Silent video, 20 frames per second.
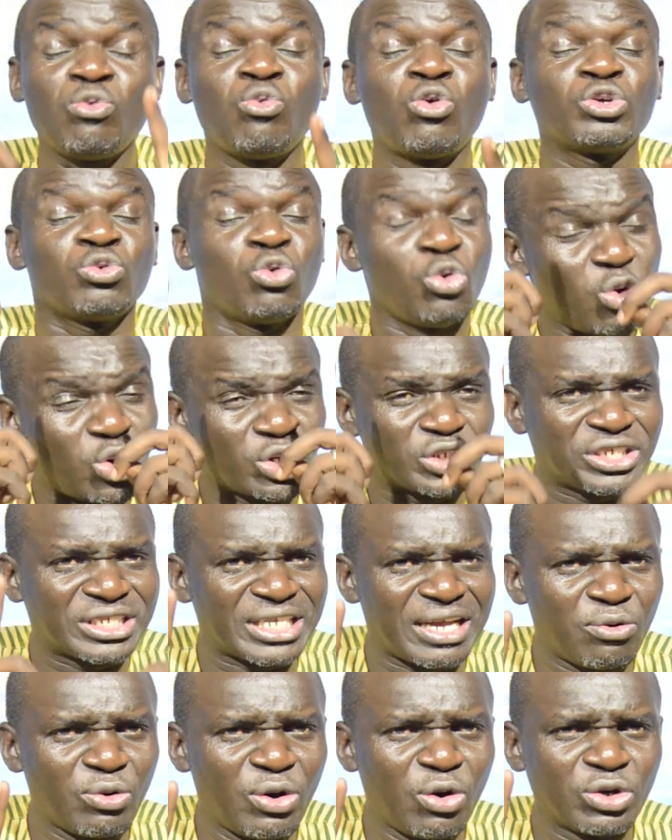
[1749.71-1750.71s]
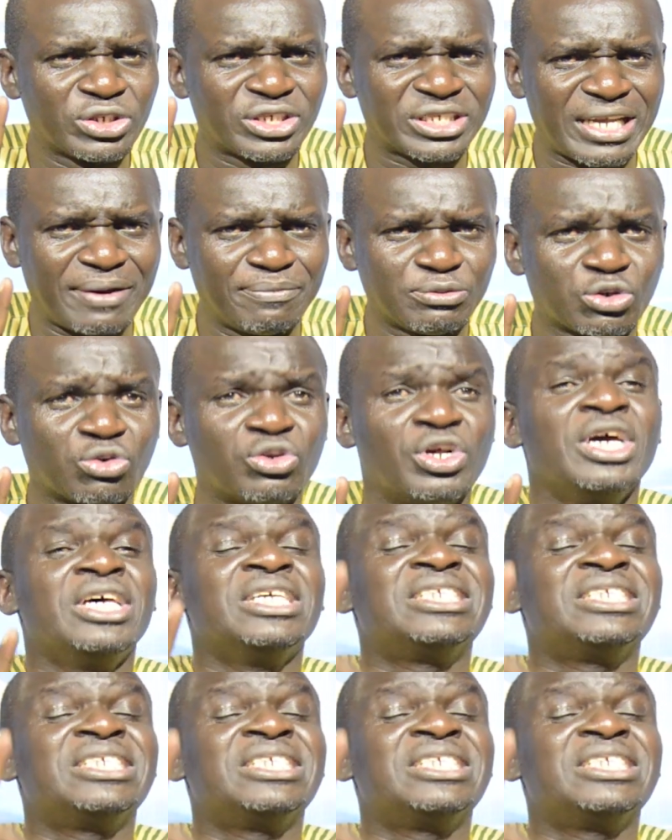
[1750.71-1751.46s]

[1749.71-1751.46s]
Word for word: Who was who was Samson?